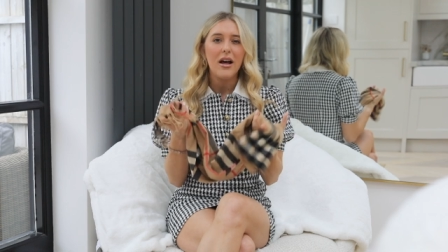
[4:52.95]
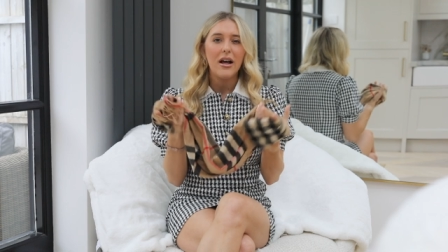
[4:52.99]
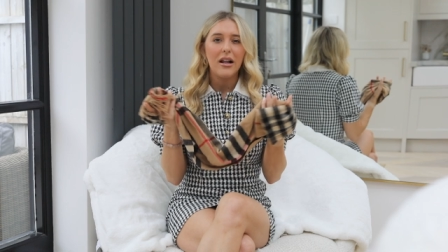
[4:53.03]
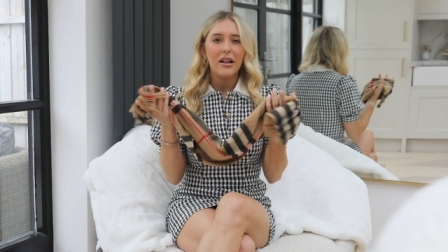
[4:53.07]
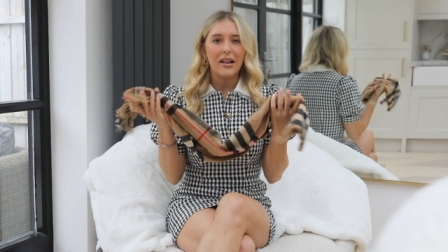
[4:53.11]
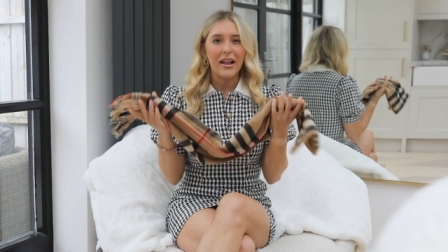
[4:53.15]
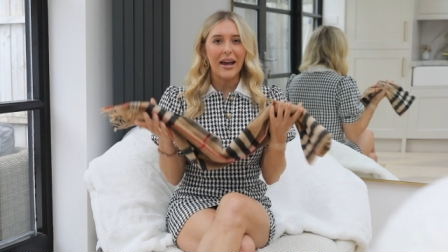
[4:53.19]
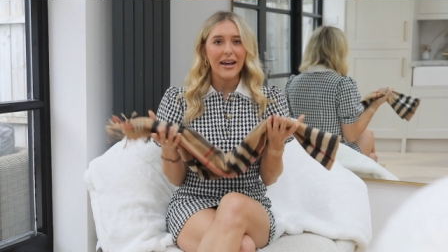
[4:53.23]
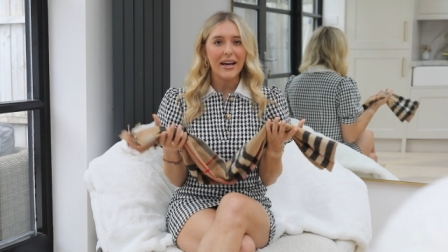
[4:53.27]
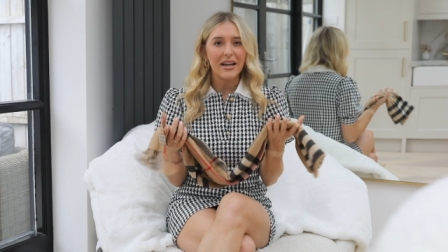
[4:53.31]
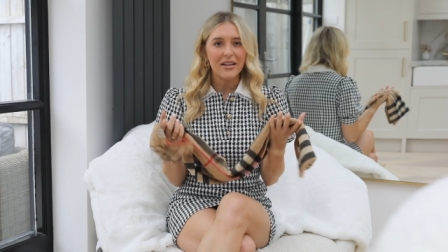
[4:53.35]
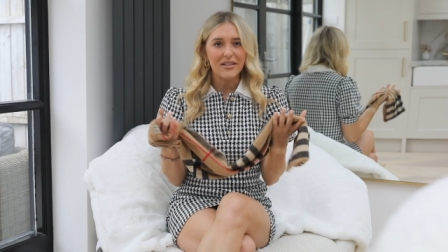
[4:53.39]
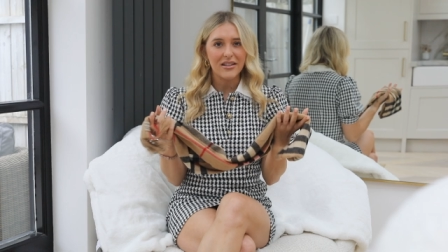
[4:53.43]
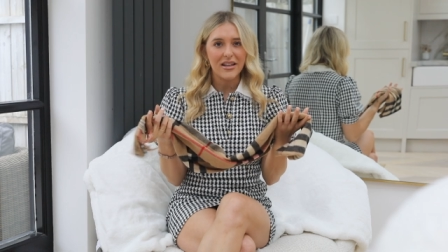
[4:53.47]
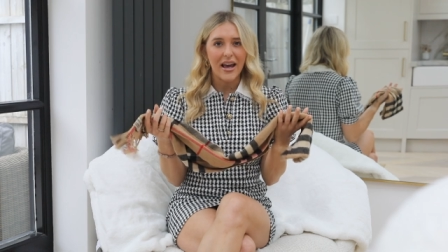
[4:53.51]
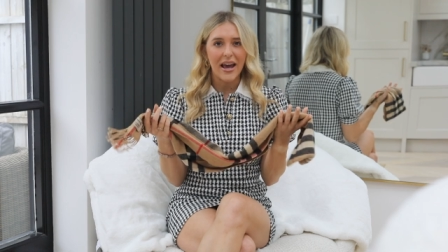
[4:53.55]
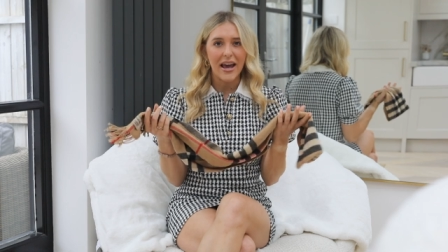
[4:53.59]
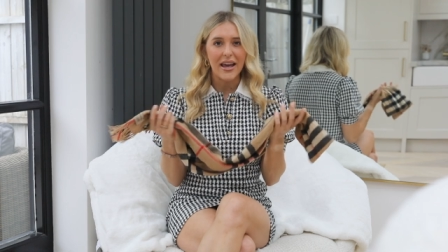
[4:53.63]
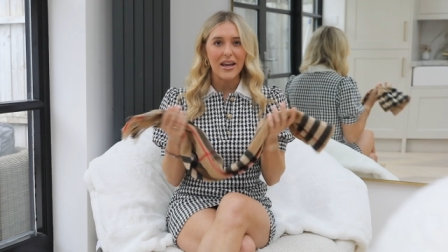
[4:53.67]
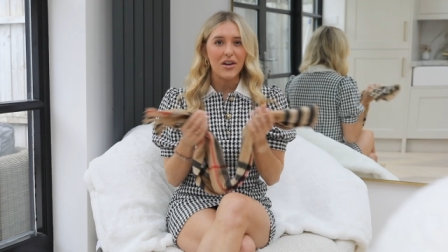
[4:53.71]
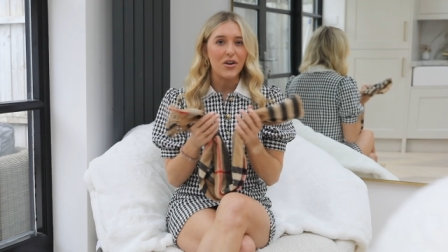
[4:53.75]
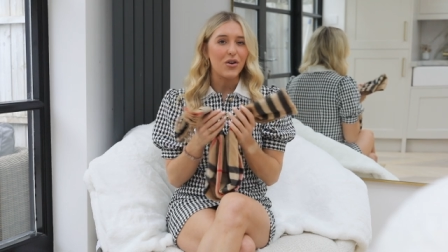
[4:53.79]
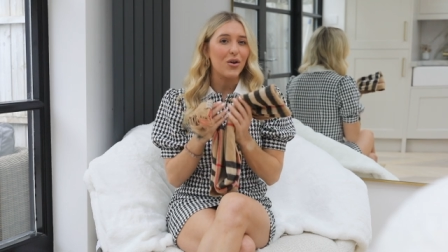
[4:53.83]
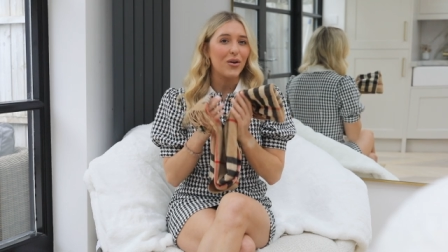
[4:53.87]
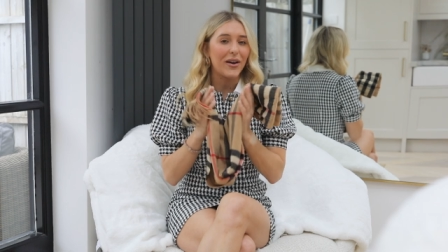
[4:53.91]
Like I
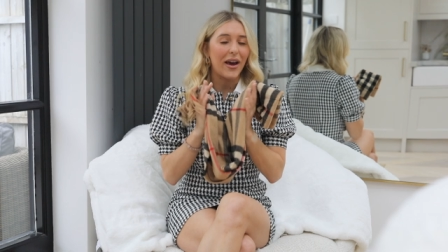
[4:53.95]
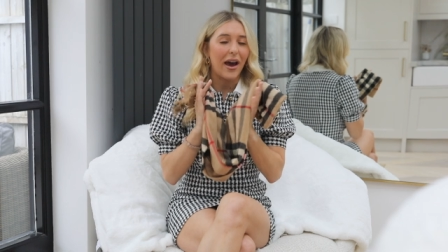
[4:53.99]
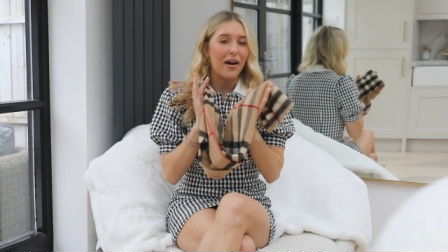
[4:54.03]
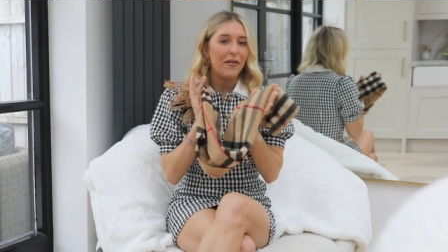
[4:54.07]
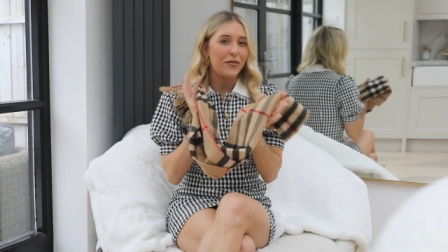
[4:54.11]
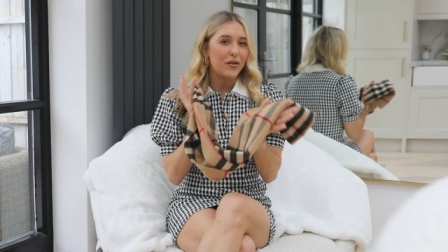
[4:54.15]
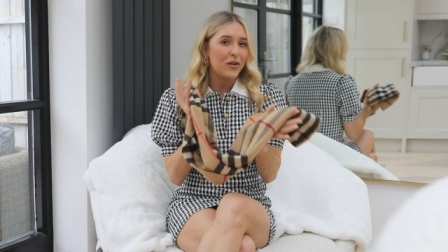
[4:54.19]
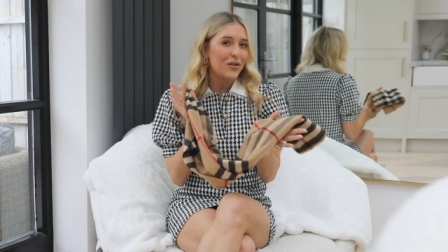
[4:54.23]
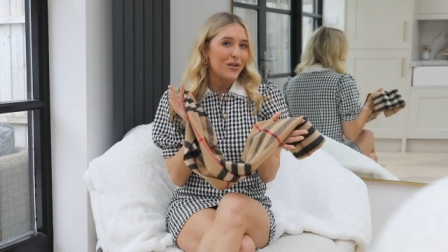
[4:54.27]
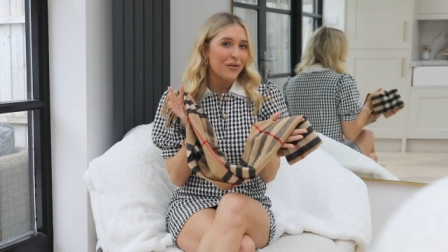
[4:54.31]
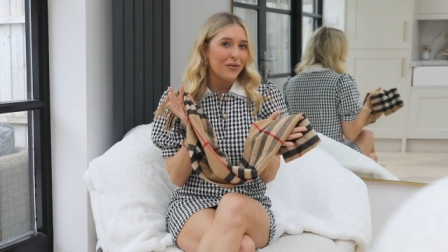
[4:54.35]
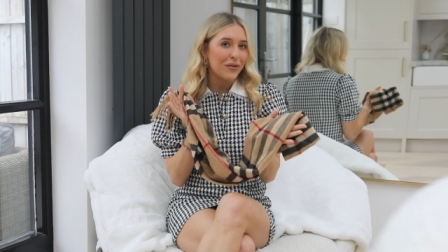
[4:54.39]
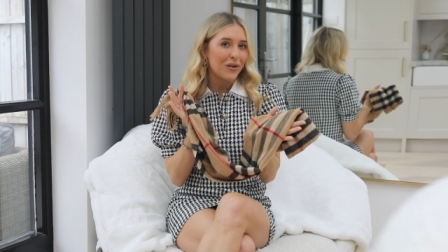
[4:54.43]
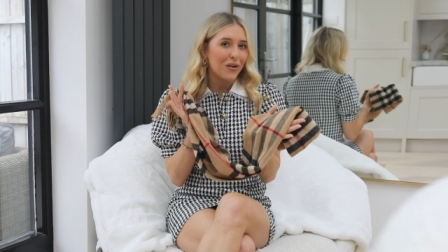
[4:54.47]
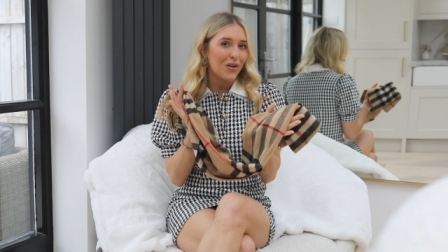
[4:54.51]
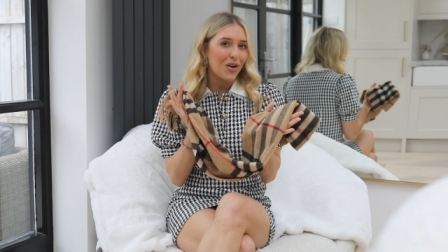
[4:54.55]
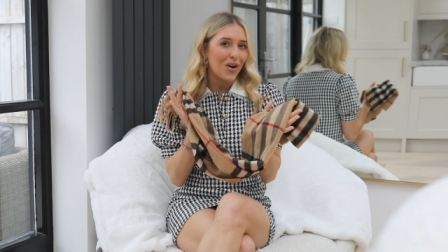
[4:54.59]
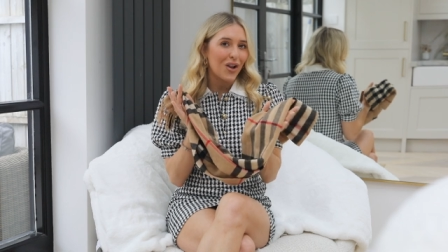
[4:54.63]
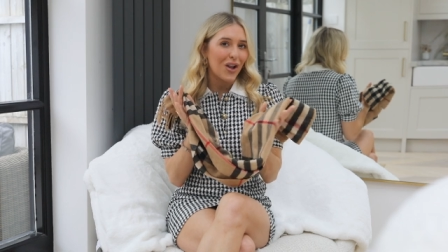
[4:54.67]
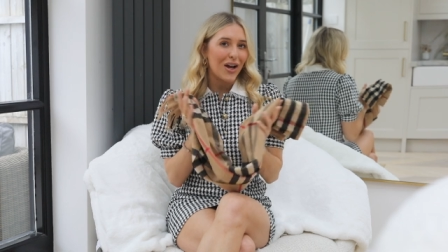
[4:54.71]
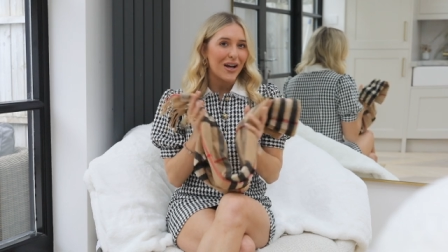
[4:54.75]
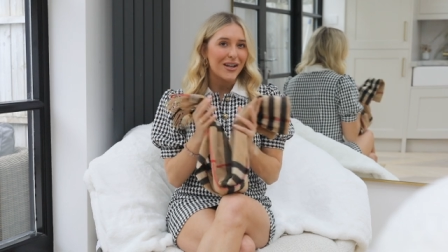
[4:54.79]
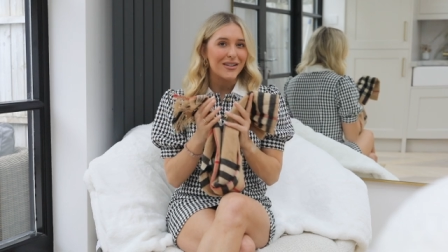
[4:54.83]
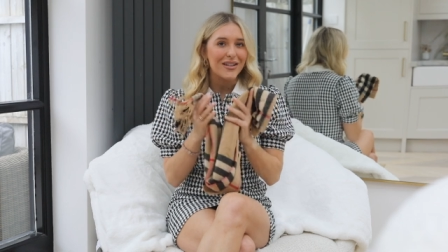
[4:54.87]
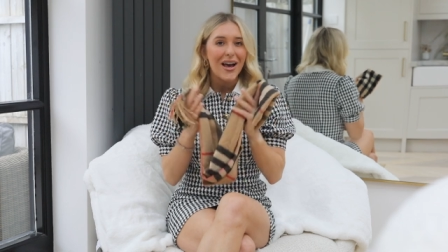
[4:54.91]
say, you can get a few different
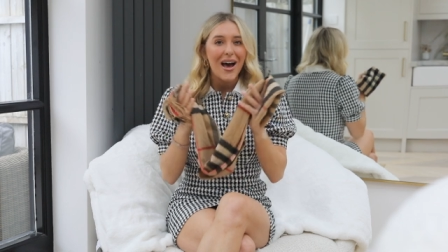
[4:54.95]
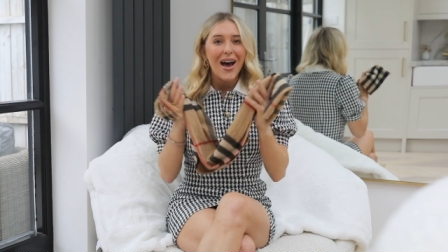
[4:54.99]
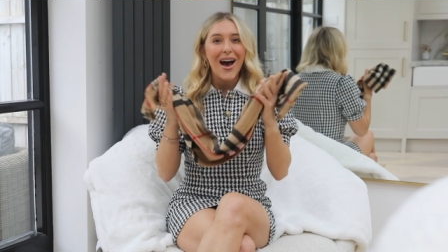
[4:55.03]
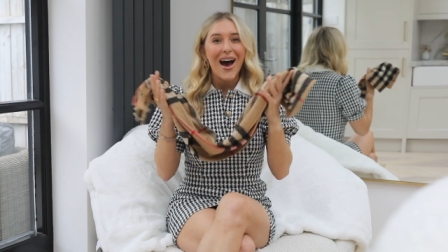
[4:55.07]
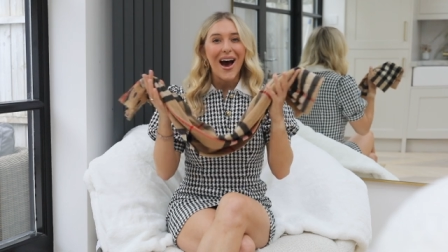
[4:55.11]
colours,